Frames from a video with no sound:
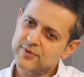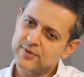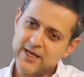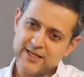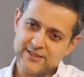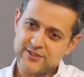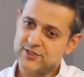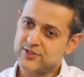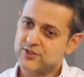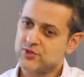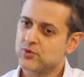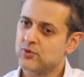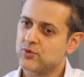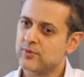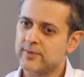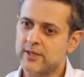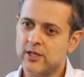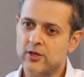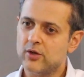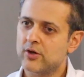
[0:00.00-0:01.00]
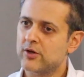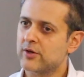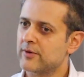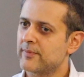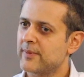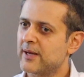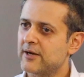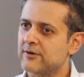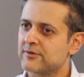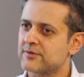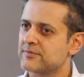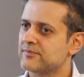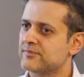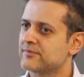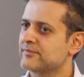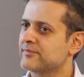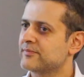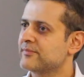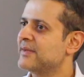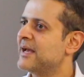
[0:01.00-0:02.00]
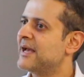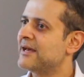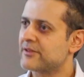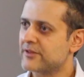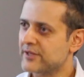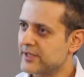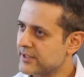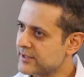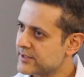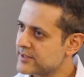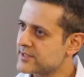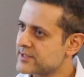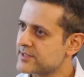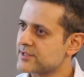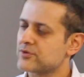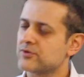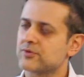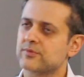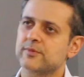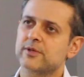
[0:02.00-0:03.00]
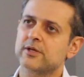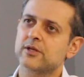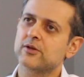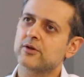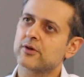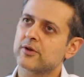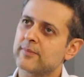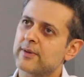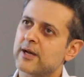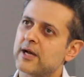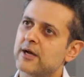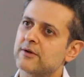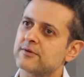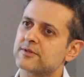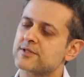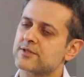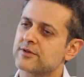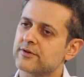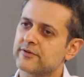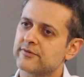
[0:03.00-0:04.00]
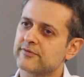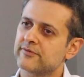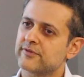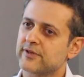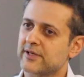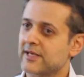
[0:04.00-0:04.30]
that just taught me a lot about ethics, taught me a lot about sort of,